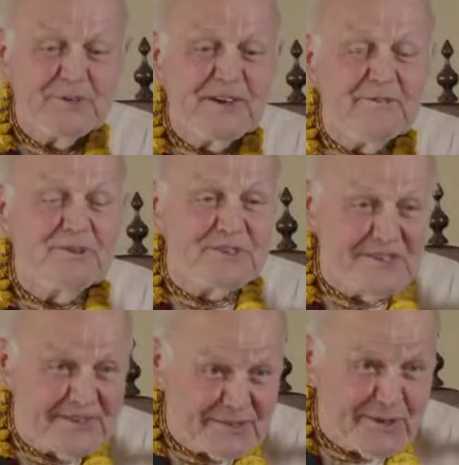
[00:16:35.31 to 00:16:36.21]
you have to
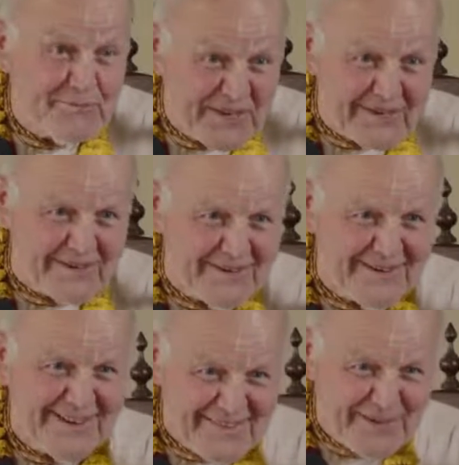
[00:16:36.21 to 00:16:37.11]
adjust your bill,
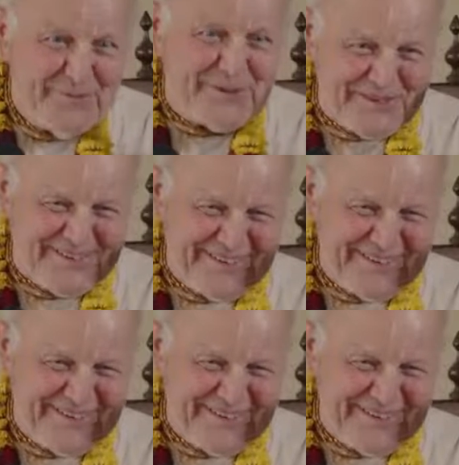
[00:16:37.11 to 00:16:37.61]
and they would.